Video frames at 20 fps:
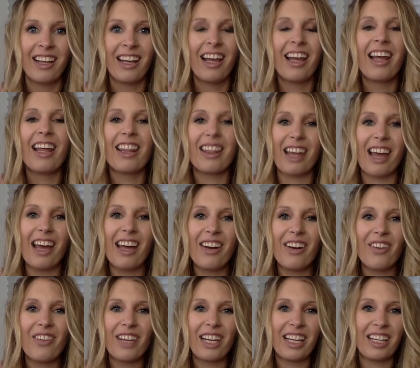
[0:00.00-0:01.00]
Then
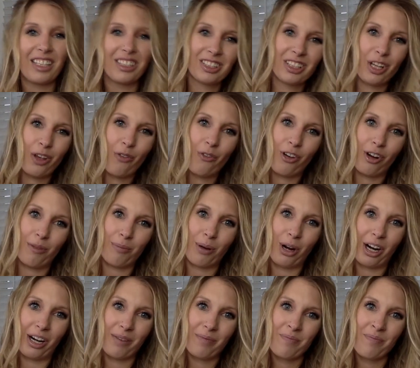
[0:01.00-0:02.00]
we get into the fun
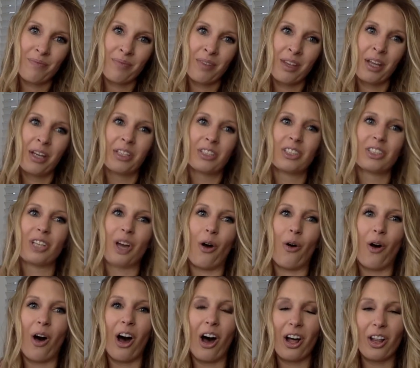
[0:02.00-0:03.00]
part. So
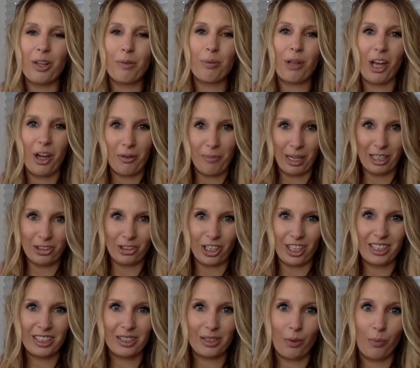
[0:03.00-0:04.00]
all the plyometrics,